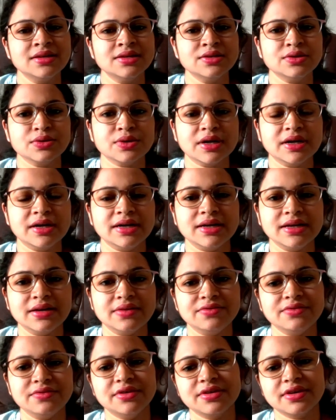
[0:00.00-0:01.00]
So currently
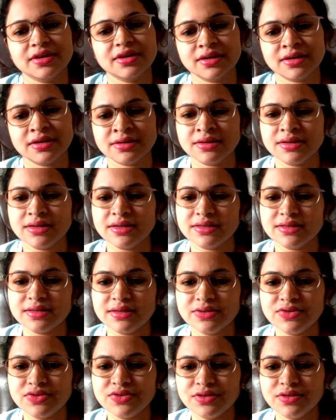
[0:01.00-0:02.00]
I'm working in
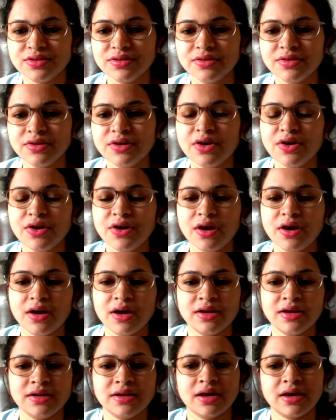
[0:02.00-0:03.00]
Accenture
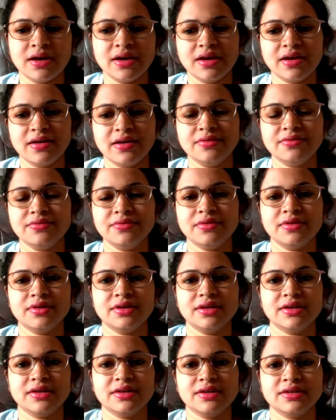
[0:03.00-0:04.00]
and I have
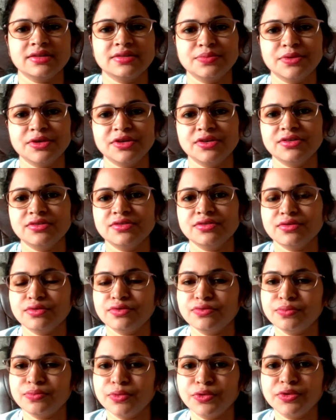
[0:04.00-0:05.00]
experience
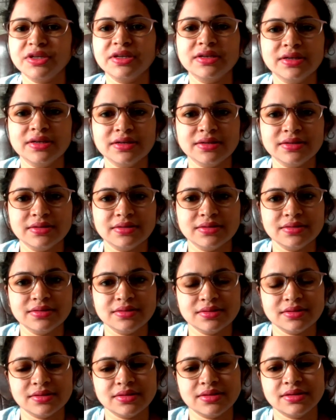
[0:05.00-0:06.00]
of more than 8 years
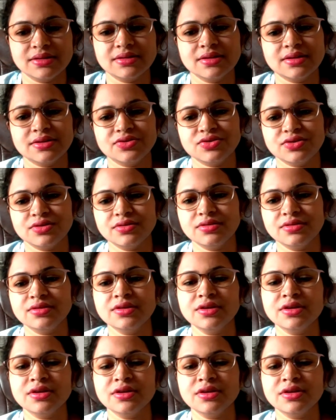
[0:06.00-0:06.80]
in Accenture.